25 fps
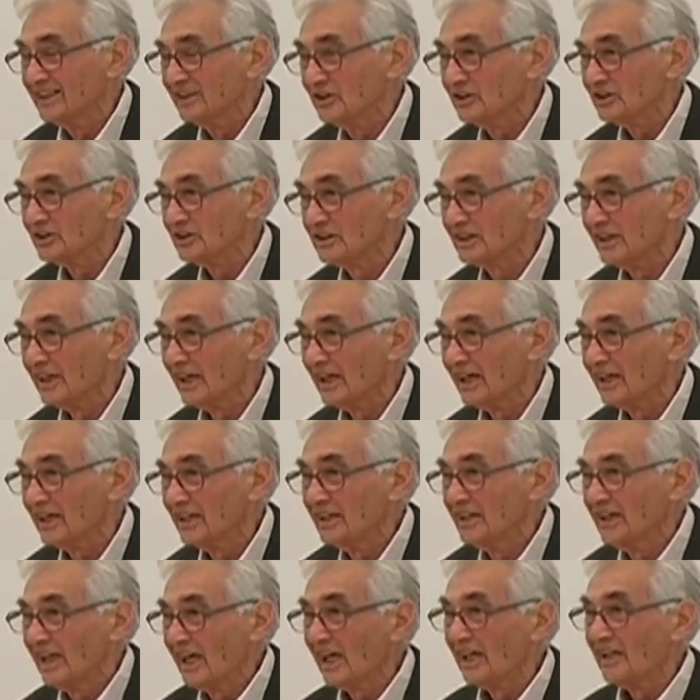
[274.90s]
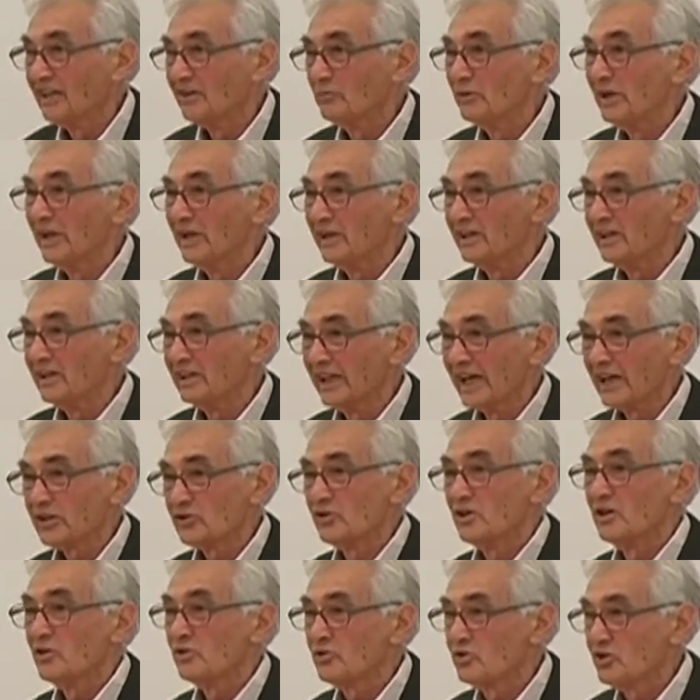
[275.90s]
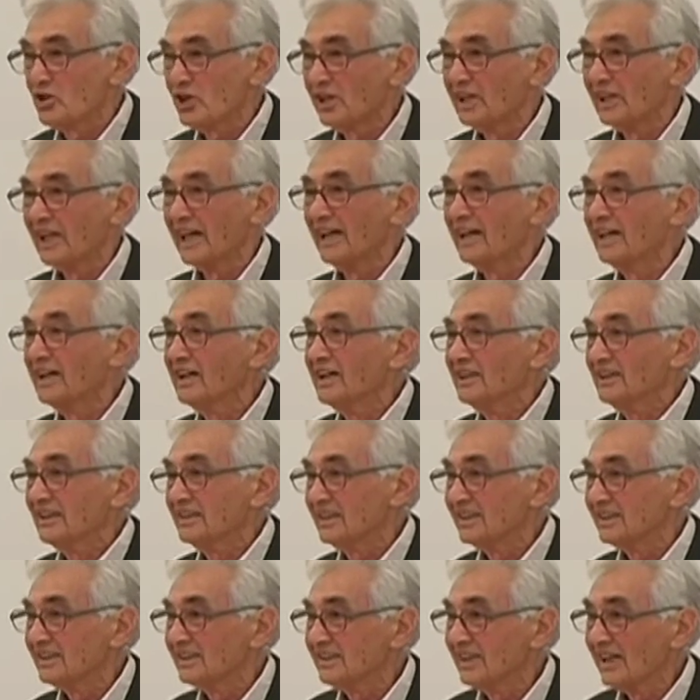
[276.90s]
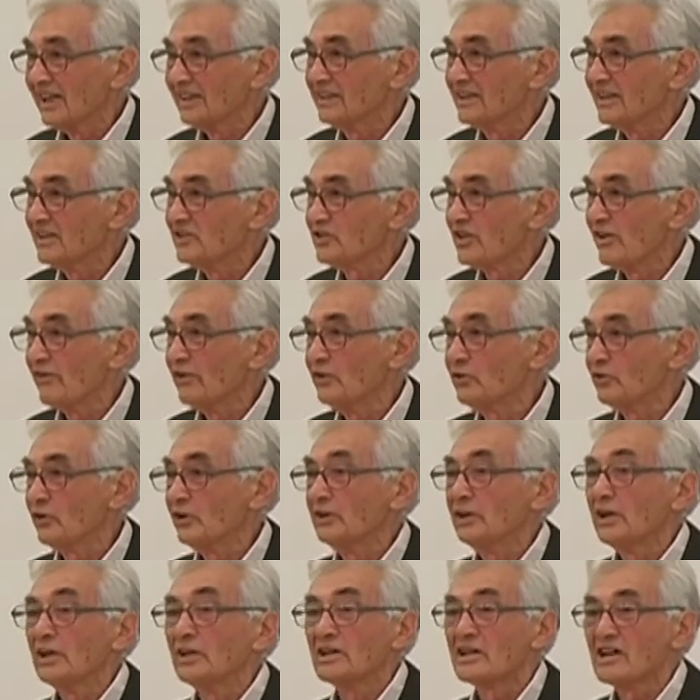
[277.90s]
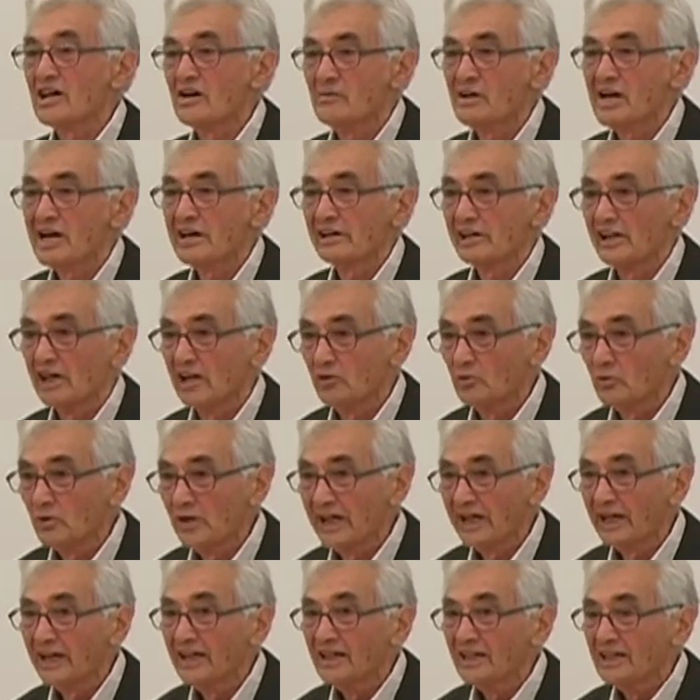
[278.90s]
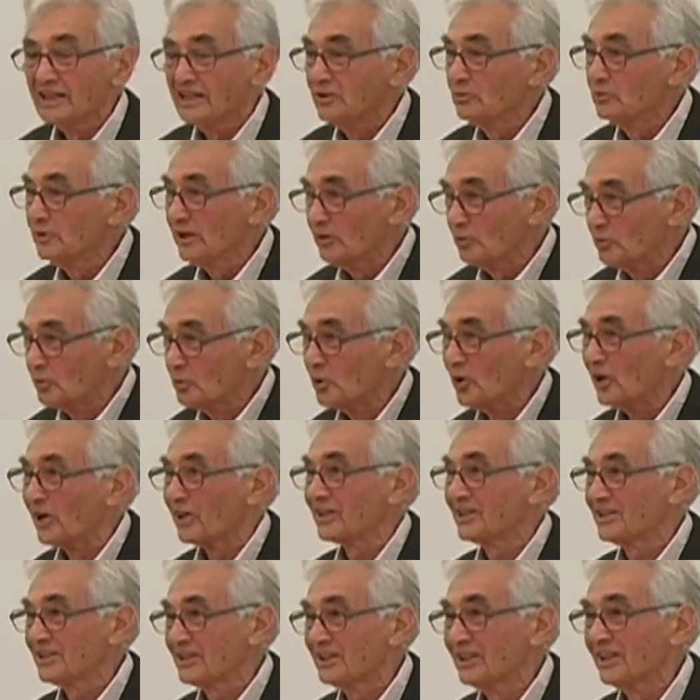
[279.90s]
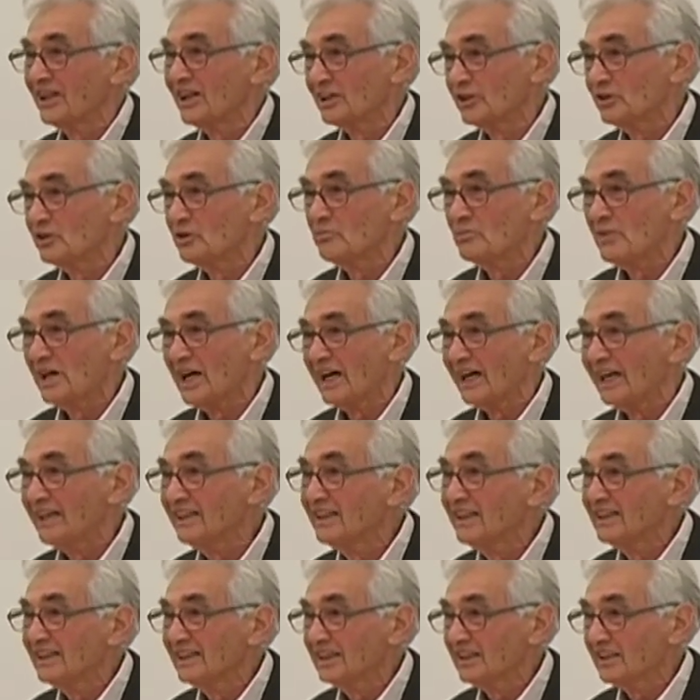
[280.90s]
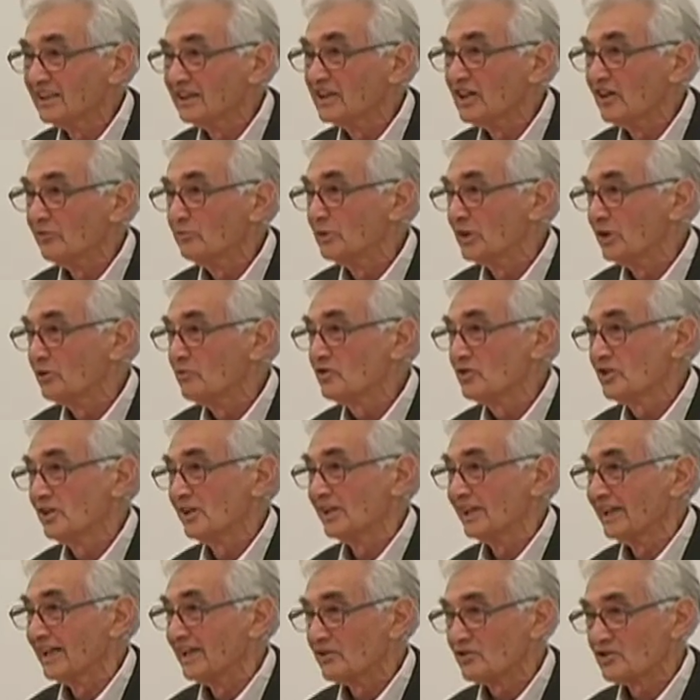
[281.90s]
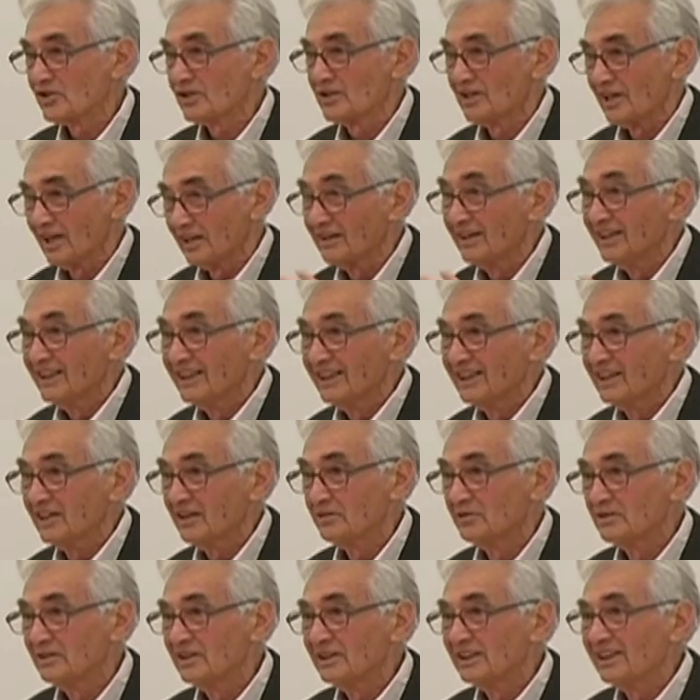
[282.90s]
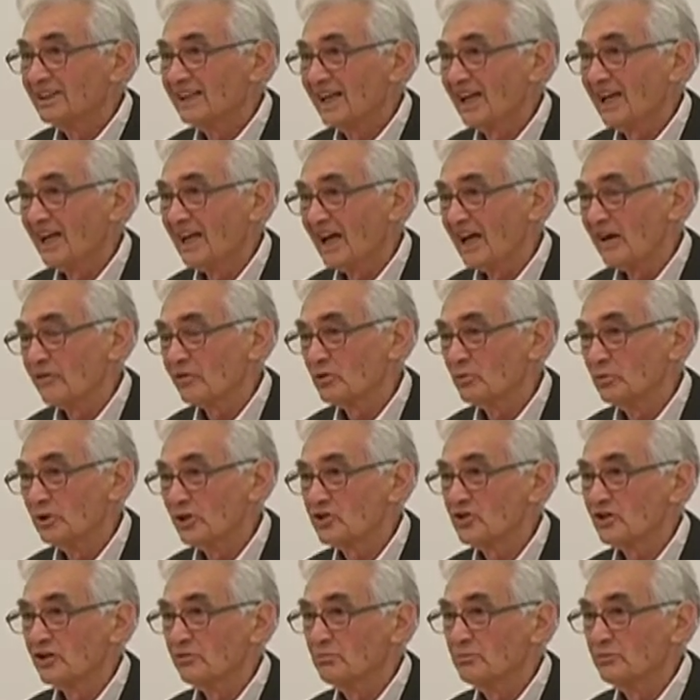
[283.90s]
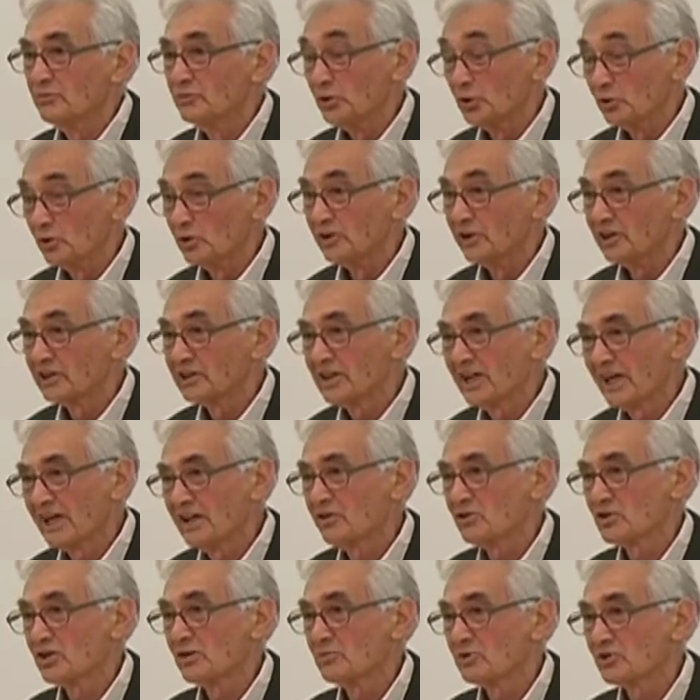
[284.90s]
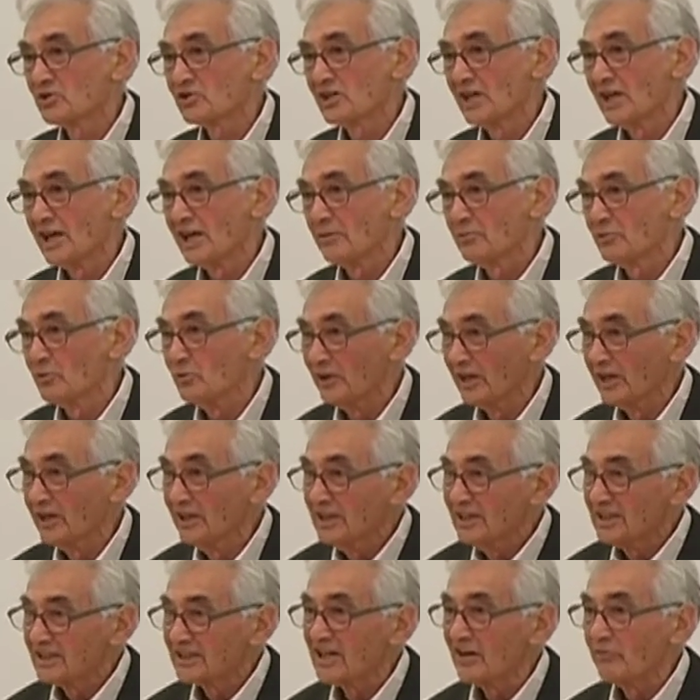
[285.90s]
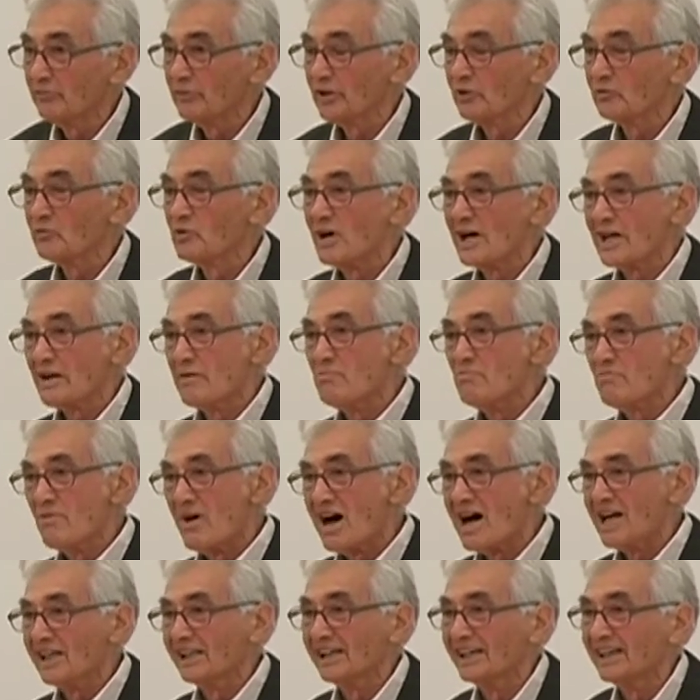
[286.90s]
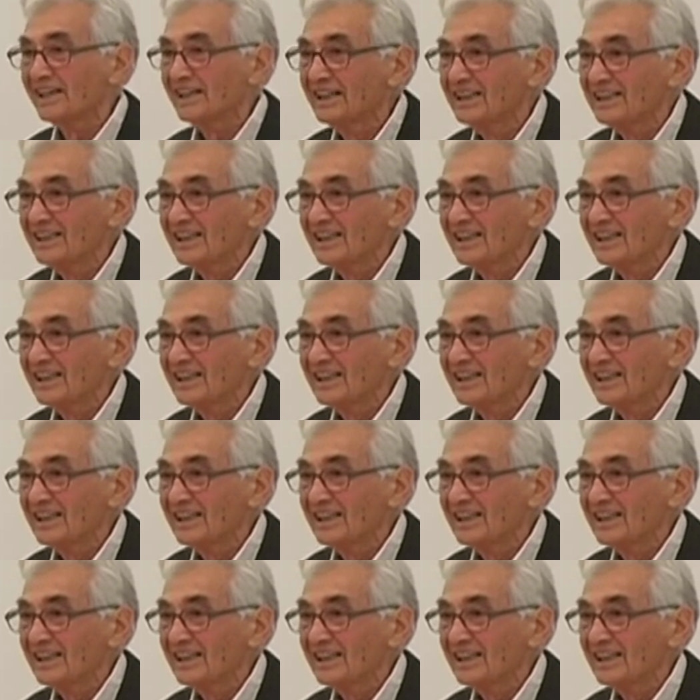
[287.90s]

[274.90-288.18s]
you see. And when the election in Chile in 1973 didn't come out our way, we worked to undermine the government of Chile, and after which a brutal dictatorship was set up. When the government of Guatemala,